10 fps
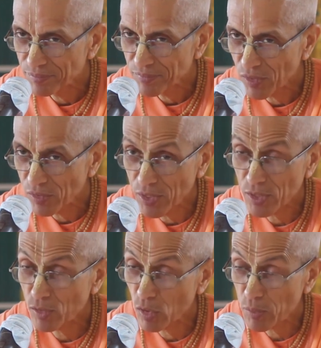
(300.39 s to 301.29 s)
because he
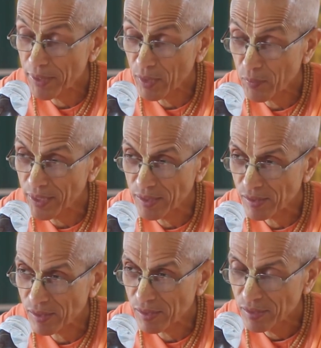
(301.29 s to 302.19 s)
has those many
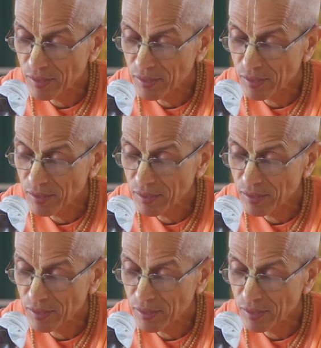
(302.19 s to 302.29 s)
queens.